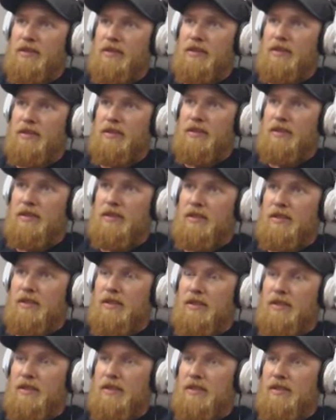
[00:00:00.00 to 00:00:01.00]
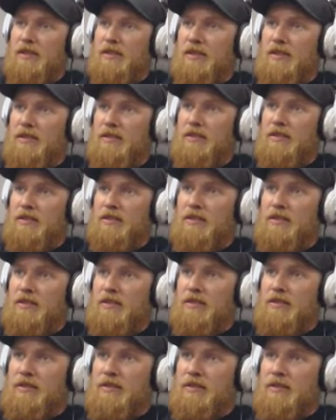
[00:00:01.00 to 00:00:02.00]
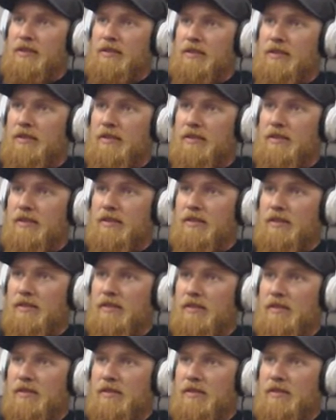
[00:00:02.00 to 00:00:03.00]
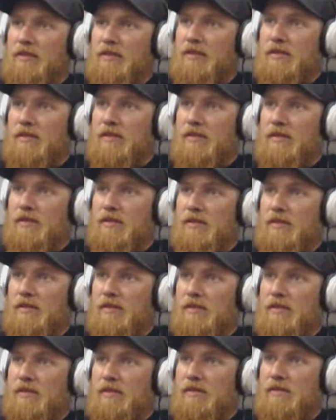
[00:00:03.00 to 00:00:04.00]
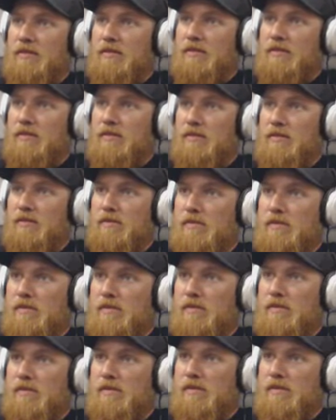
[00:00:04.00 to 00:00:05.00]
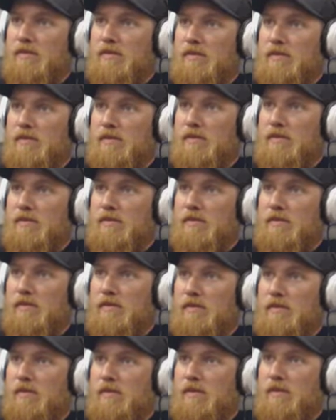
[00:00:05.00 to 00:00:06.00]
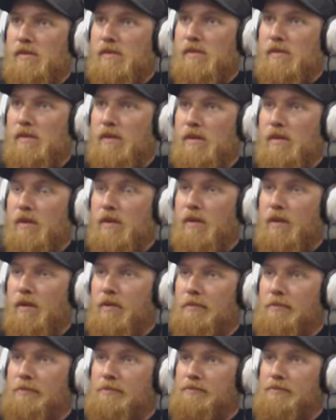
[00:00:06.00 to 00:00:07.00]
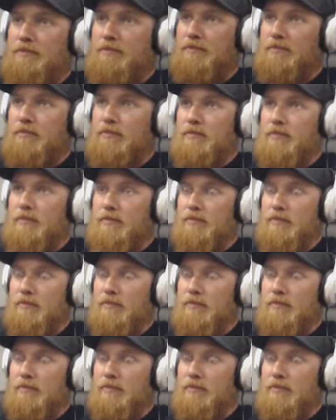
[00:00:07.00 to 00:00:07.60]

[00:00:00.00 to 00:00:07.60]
[no speech]